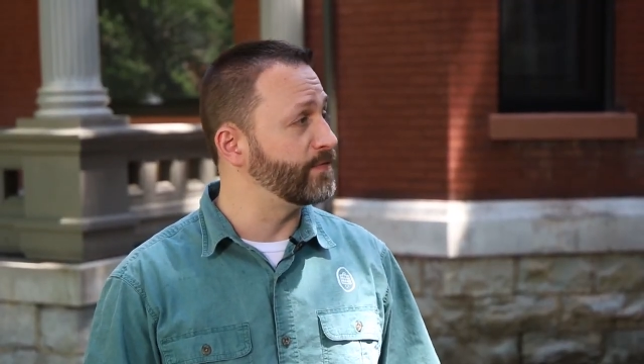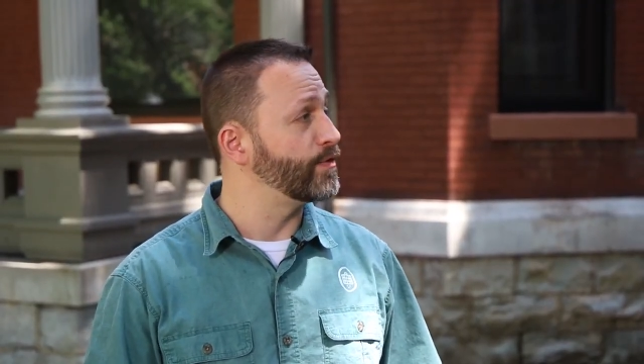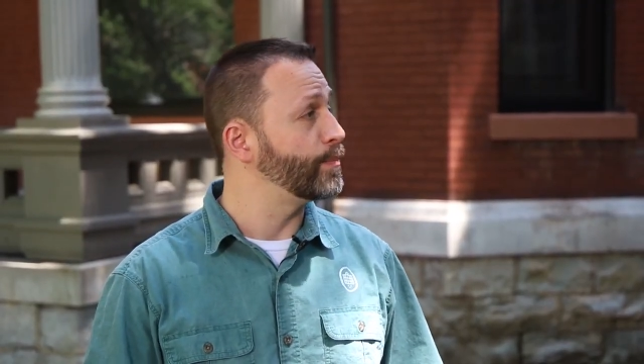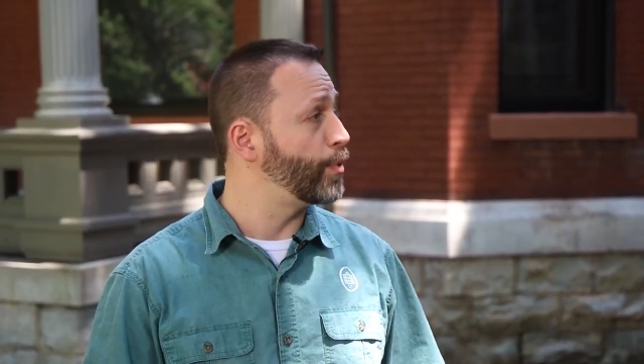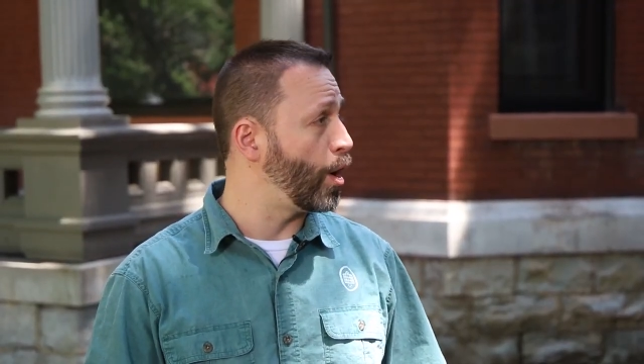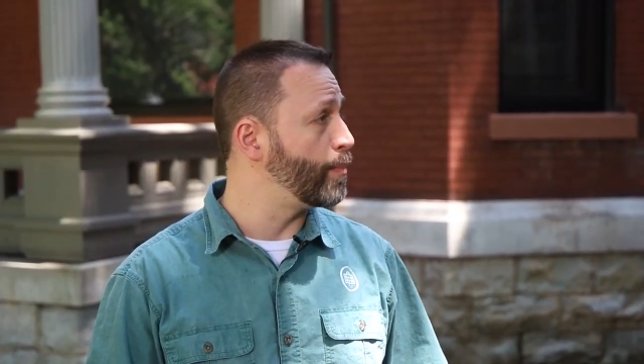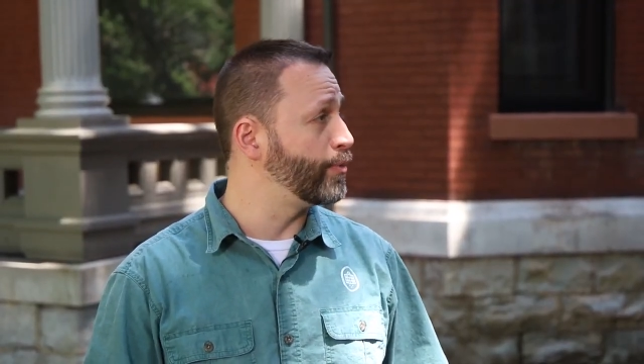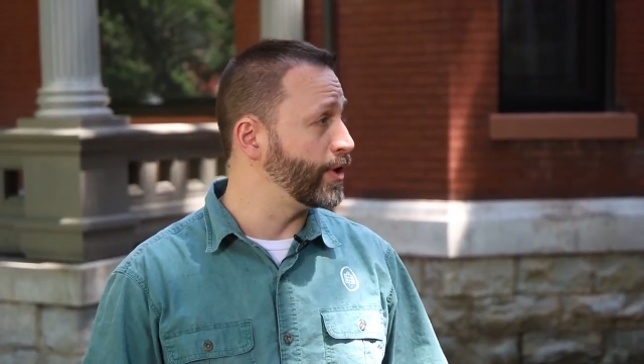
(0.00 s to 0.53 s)
of
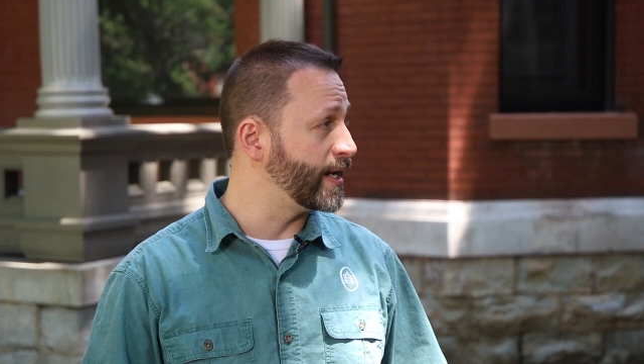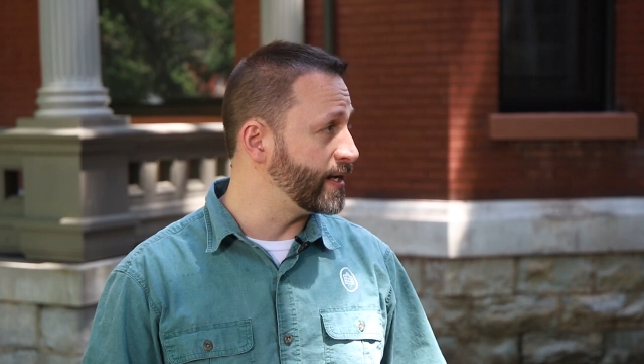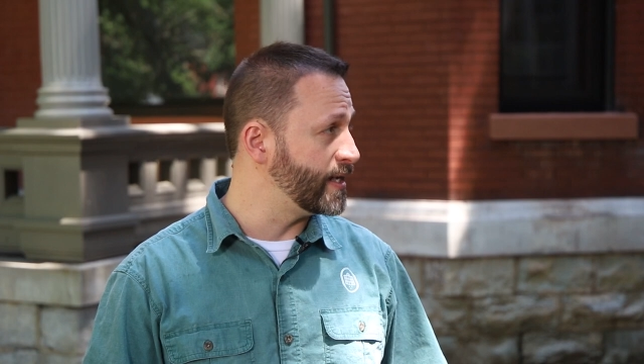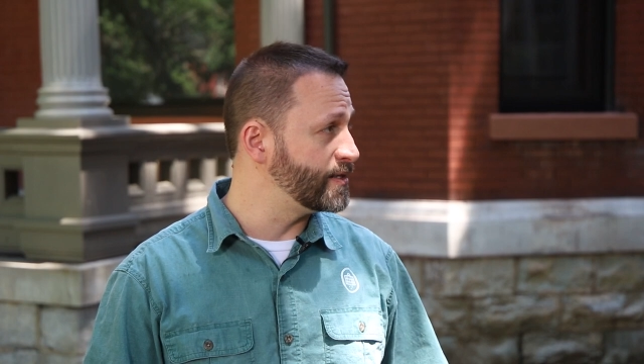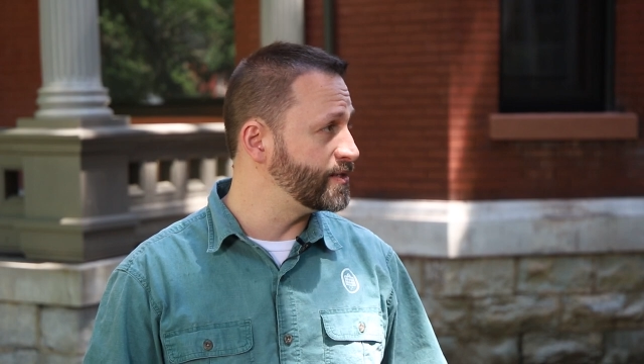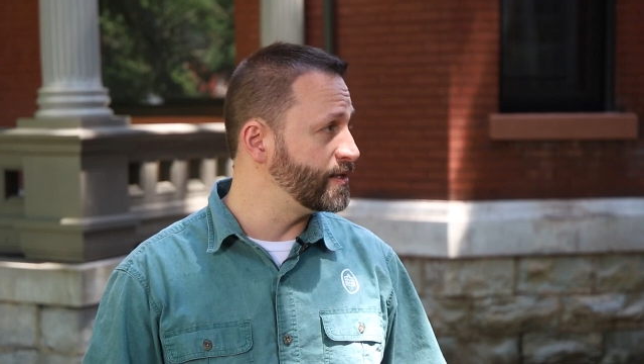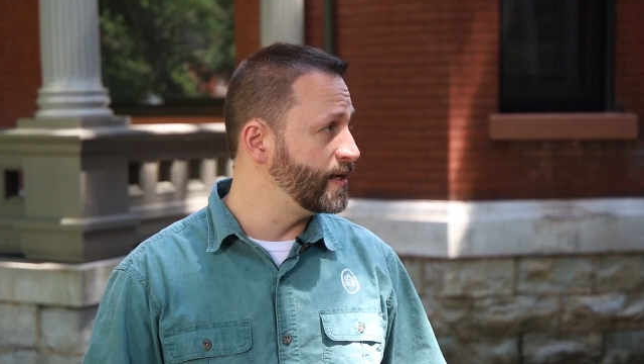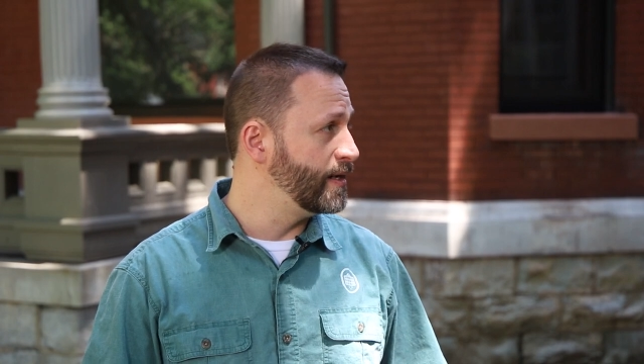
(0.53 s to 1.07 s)

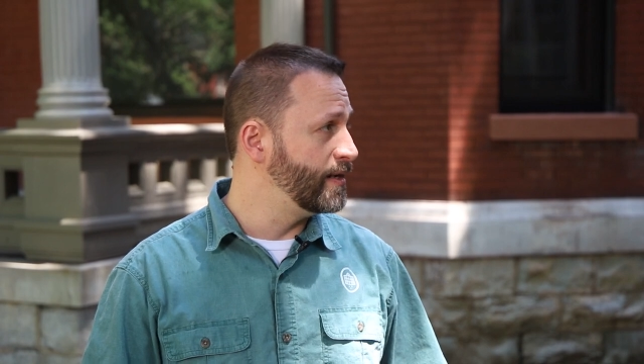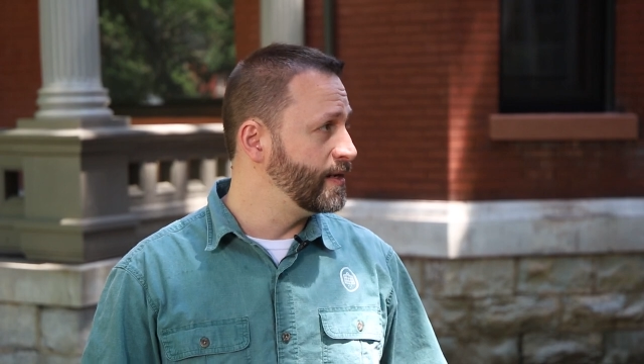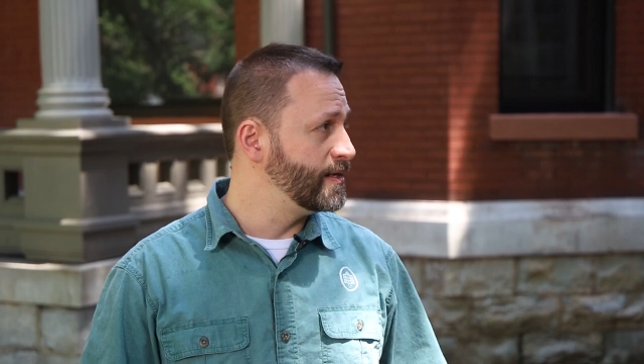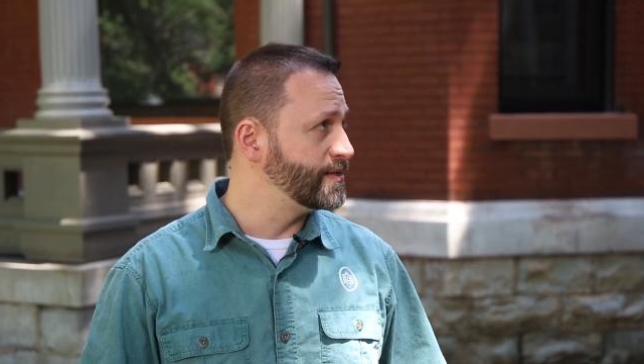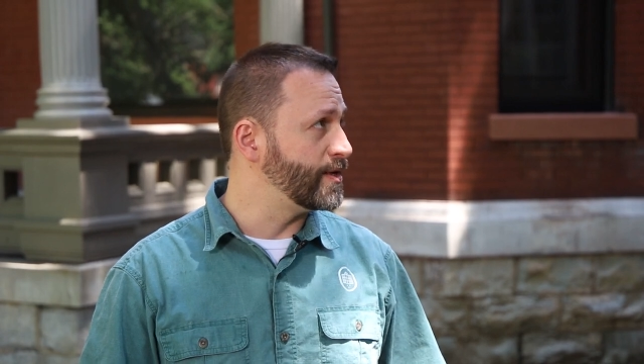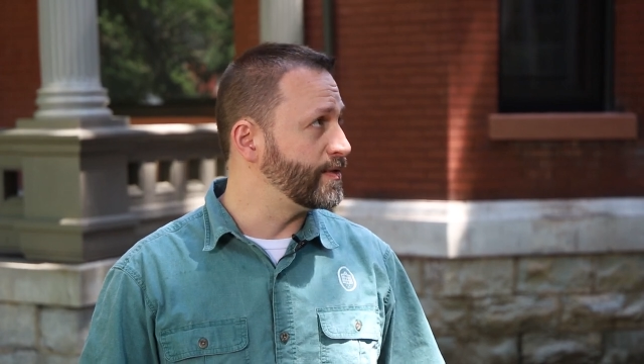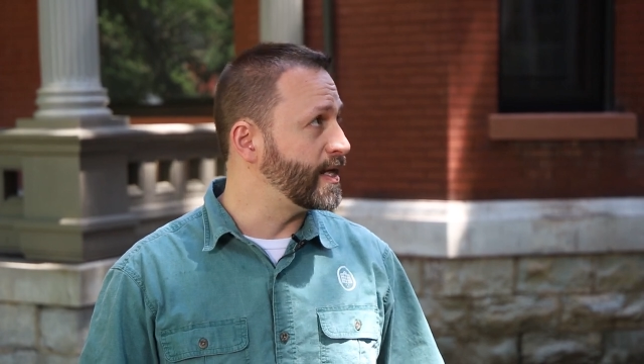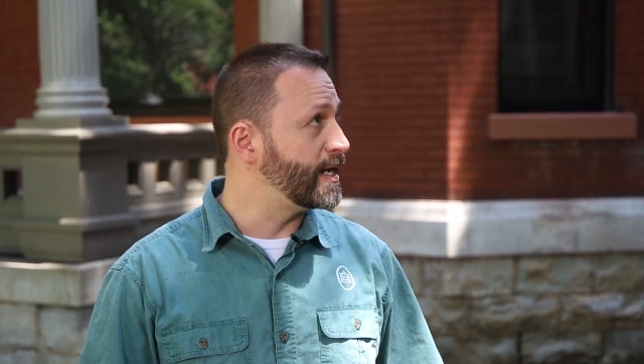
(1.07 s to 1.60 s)
appropriateness
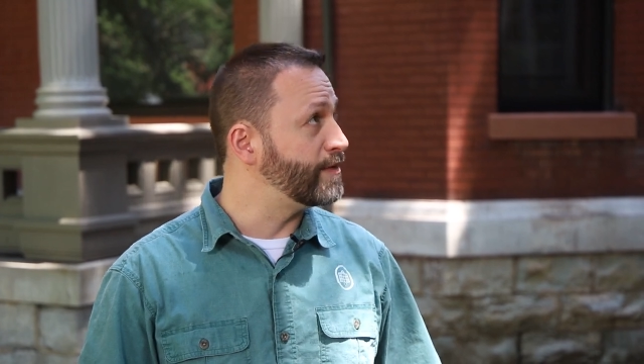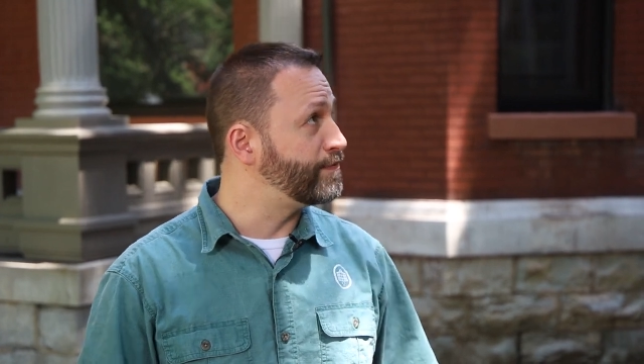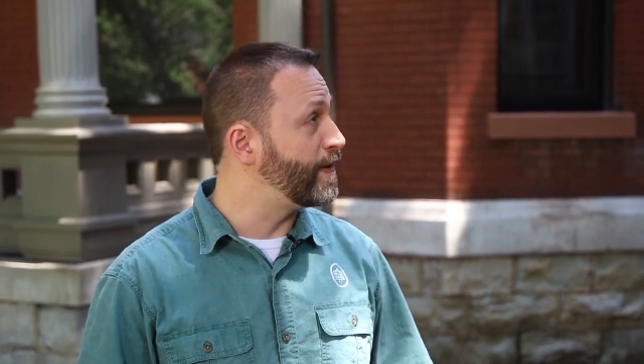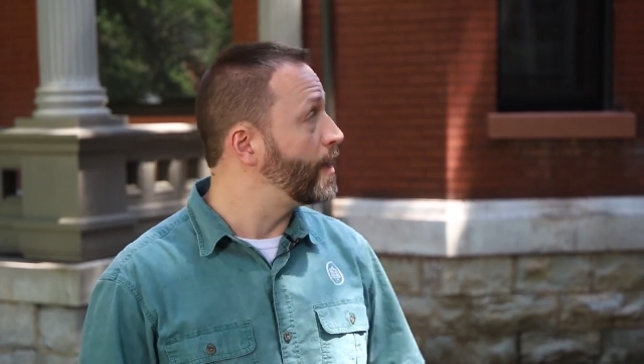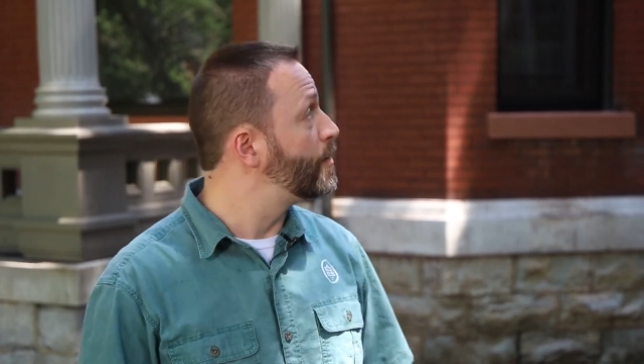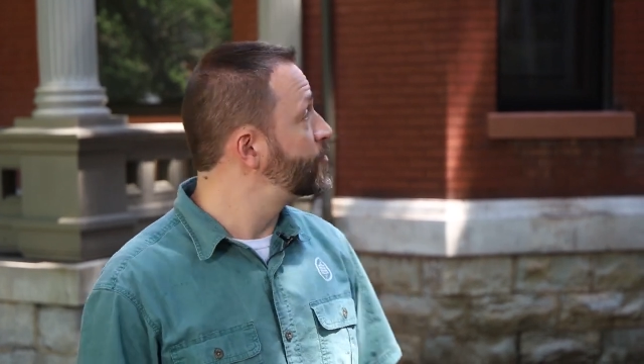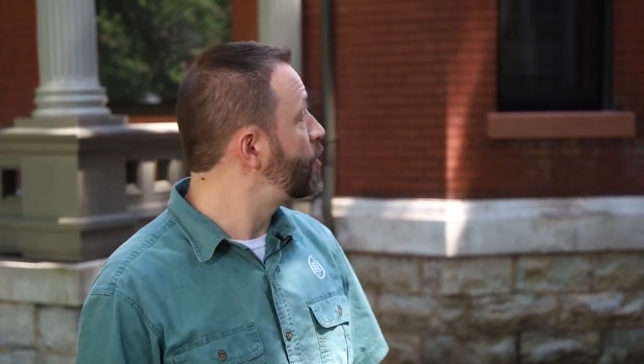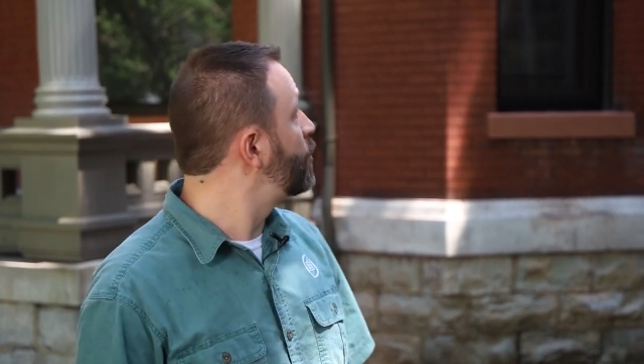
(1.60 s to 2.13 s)
so that it follows